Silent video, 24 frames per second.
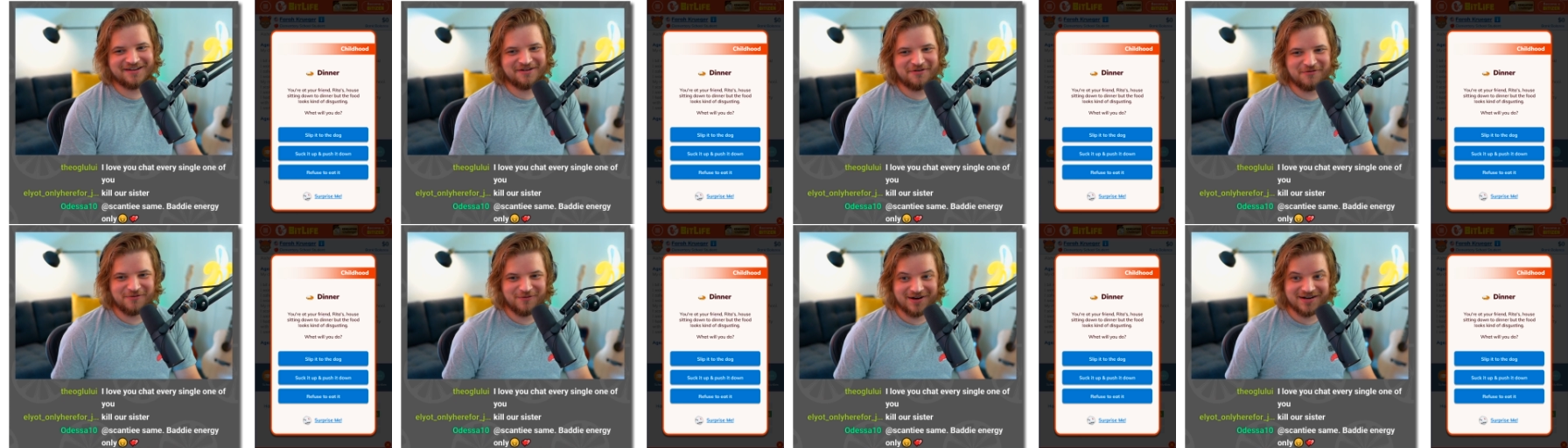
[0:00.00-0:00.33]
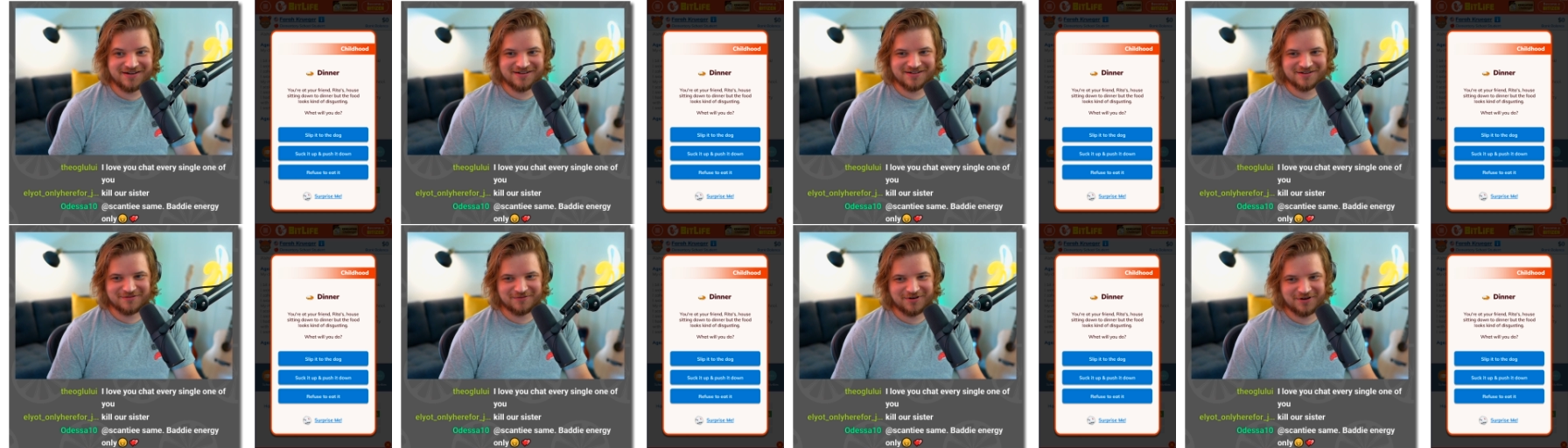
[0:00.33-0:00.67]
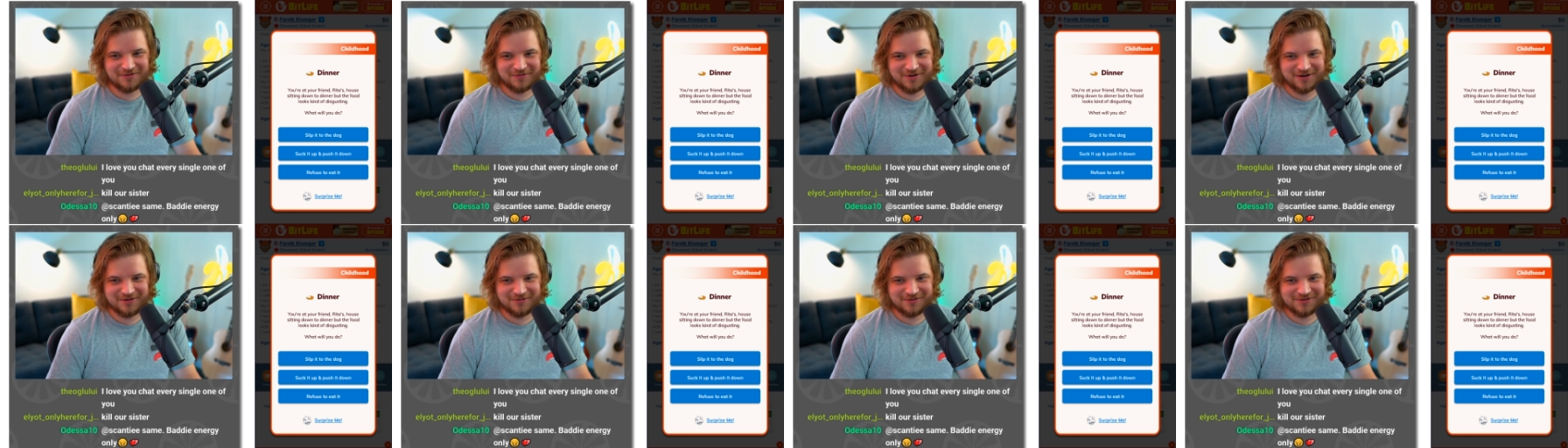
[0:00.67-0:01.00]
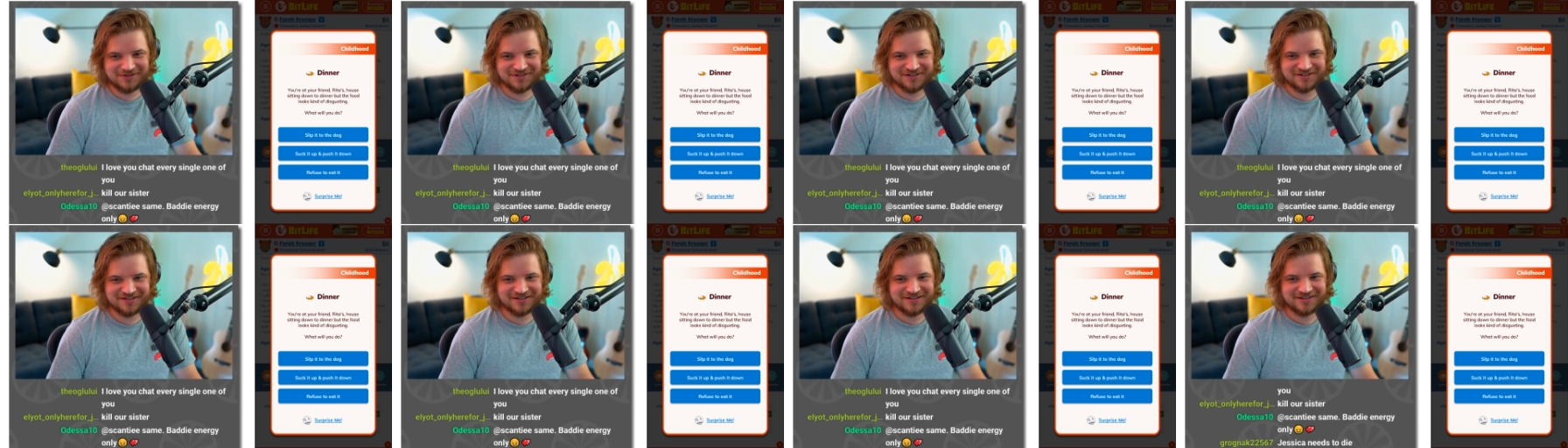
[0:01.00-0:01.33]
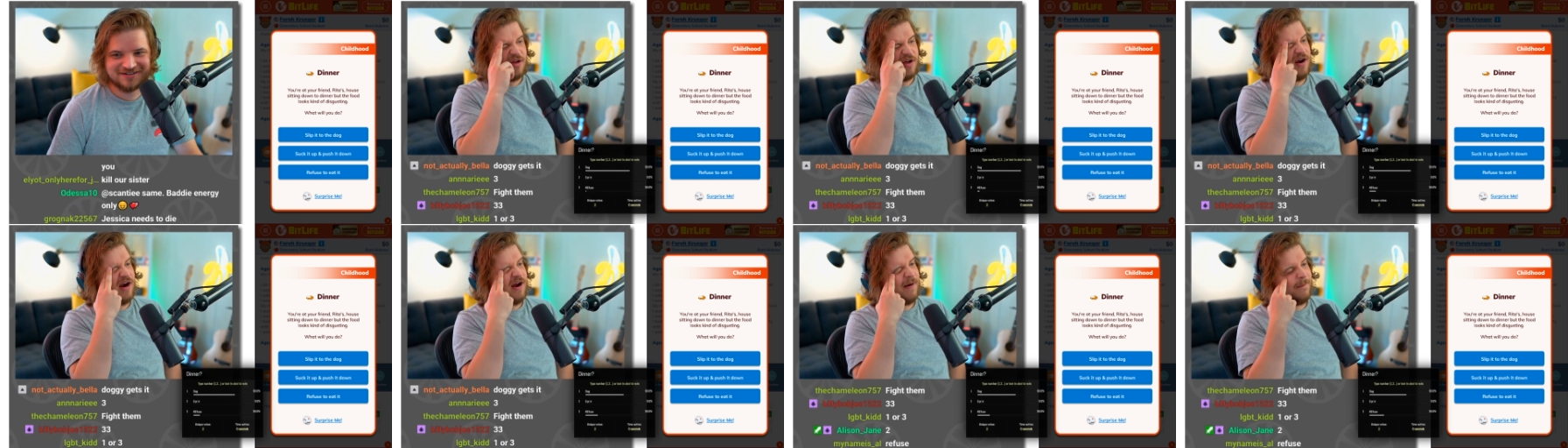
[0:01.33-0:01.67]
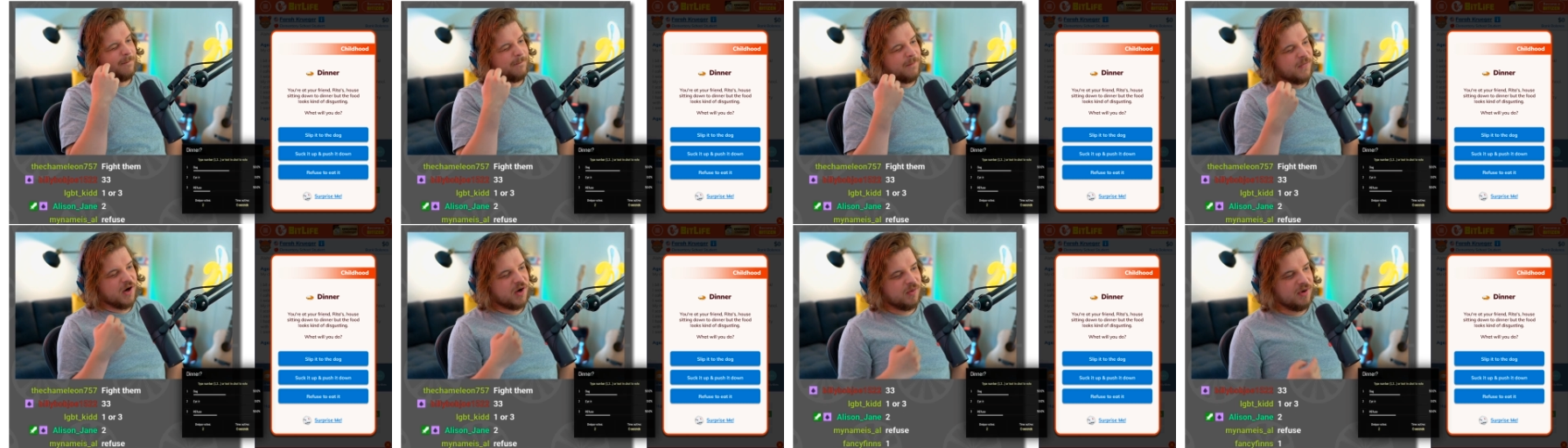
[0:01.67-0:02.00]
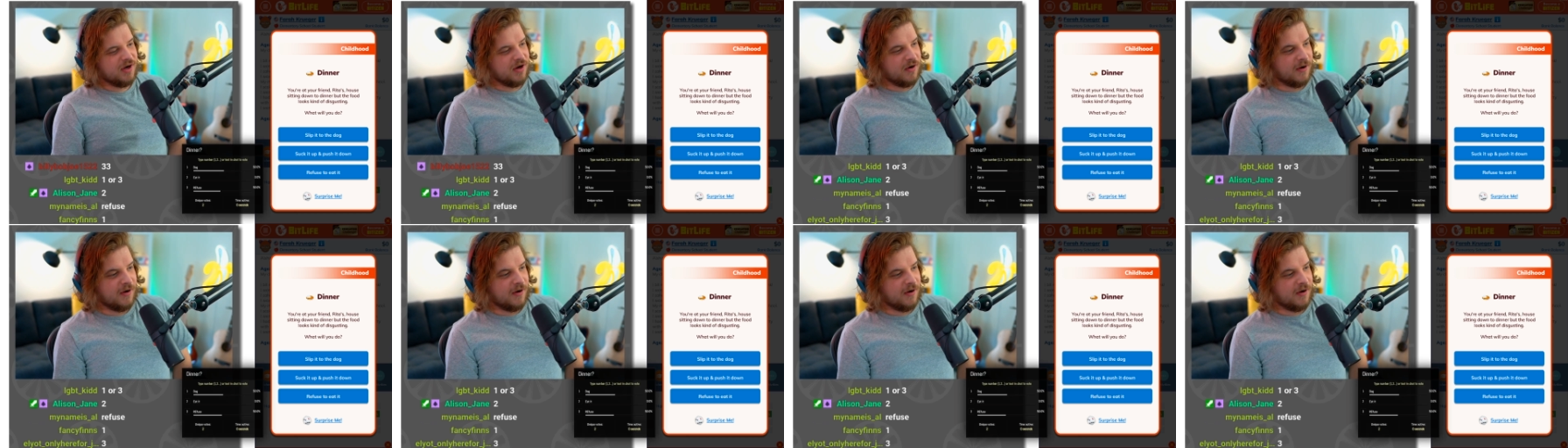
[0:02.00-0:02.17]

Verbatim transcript: I wonder what we will do. Alright, what are we